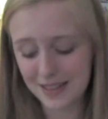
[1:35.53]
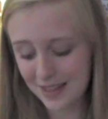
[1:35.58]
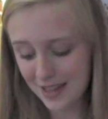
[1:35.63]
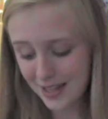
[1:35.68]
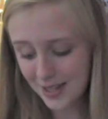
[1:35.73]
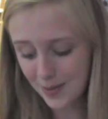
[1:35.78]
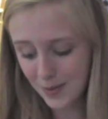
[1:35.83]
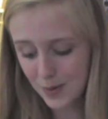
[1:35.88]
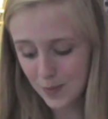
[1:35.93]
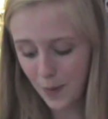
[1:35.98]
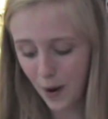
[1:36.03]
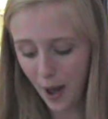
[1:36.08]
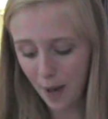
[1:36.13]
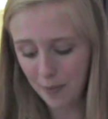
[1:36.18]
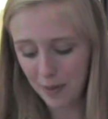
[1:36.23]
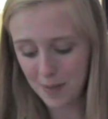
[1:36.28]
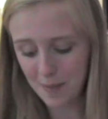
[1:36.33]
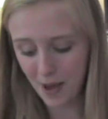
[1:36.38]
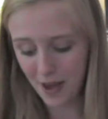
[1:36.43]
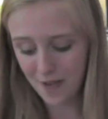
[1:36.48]
And this was
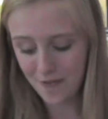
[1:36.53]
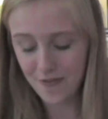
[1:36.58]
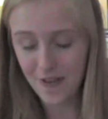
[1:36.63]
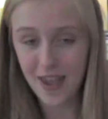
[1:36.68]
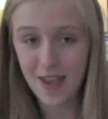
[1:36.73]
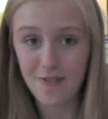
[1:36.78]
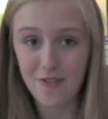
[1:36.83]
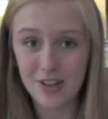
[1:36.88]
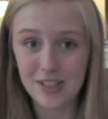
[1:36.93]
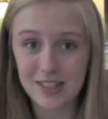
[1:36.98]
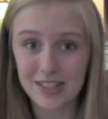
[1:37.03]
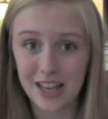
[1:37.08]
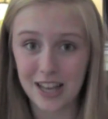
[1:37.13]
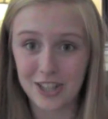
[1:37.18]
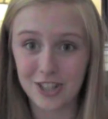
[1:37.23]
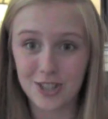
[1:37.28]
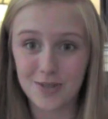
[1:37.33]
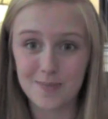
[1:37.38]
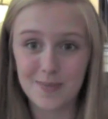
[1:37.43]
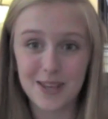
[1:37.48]
probably my favorite
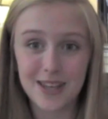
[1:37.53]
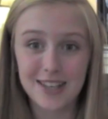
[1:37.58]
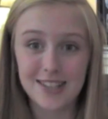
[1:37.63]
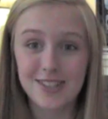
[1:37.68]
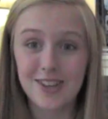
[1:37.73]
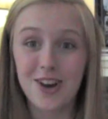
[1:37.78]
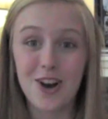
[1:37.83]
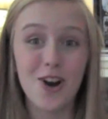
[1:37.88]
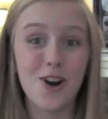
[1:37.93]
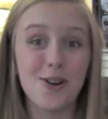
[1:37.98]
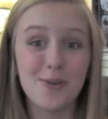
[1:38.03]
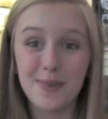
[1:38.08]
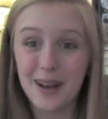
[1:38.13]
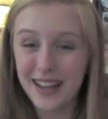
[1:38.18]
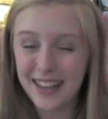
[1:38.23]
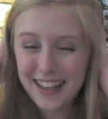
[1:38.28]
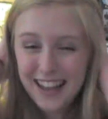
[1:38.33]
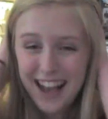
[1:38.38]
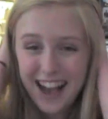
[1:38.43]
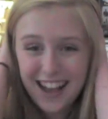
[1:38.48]
section because, oh
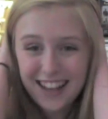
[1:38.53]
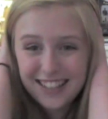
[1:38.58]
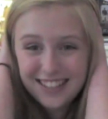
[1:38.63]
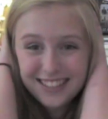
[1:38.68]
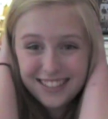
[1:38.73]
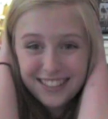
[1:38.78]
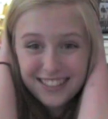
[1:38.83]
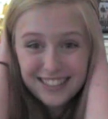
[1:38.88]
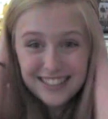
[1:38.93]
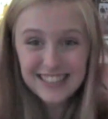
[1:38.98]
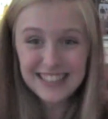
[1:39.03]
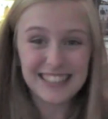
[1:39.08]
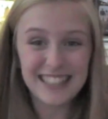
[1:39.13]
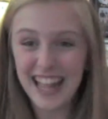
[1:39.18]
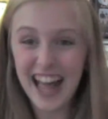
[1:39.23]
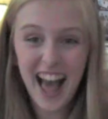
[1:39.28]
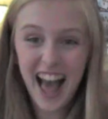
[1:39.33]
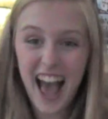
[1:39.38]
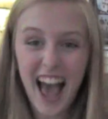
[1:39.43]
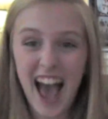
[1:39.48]
my gosh,
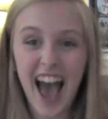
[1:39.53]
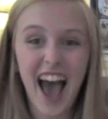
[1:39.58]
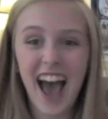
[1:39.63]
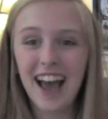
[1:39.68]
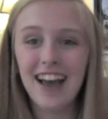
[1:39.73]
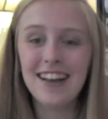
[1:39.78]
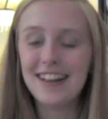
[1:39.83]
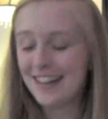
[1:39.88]
ah,